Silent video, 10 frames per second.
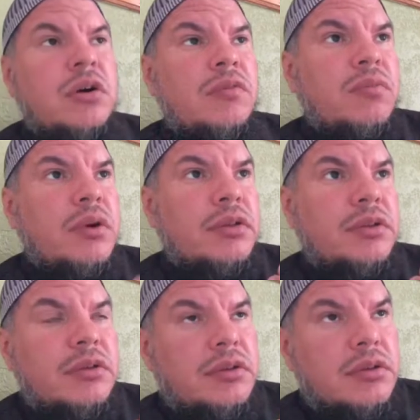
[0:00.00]
of
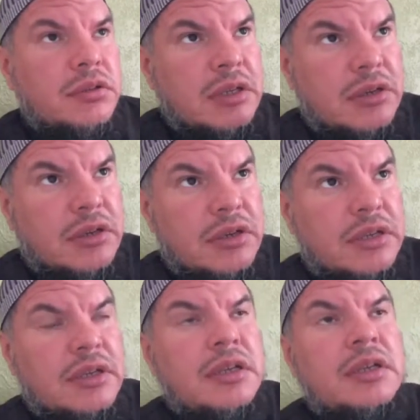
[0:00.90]
whether there
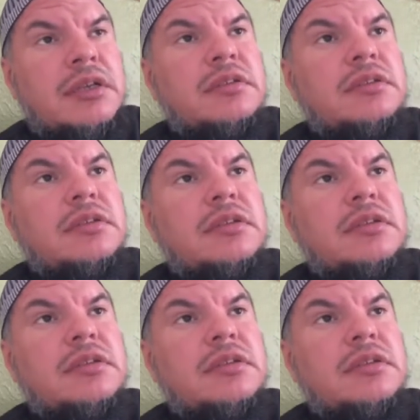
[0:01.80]
is